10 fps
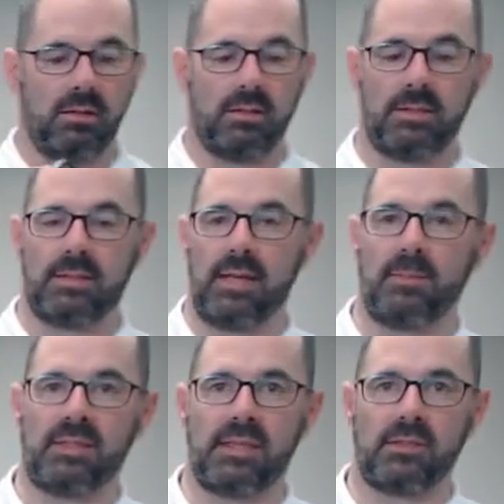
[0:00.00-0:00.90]

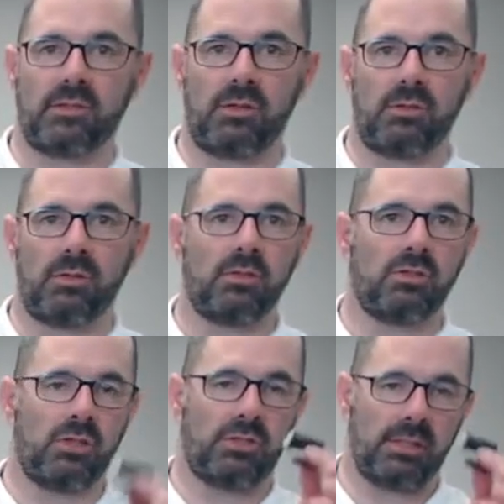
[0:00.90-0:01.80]
Same sensor,
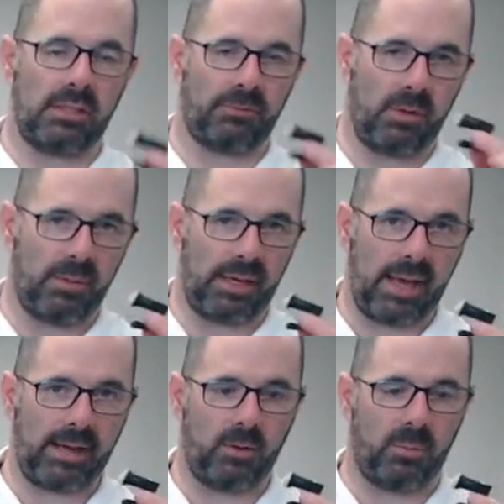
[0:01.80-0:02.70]
just a different
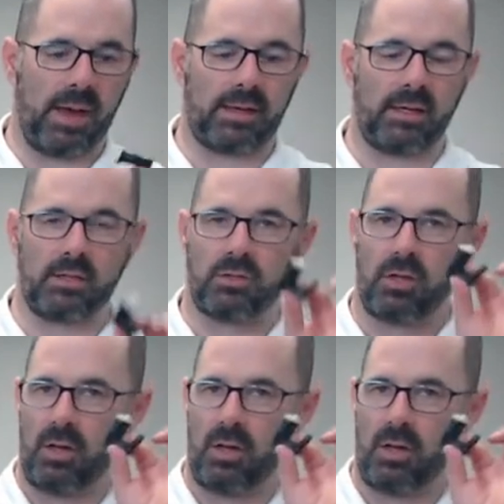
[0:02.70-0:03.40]
mechanical package,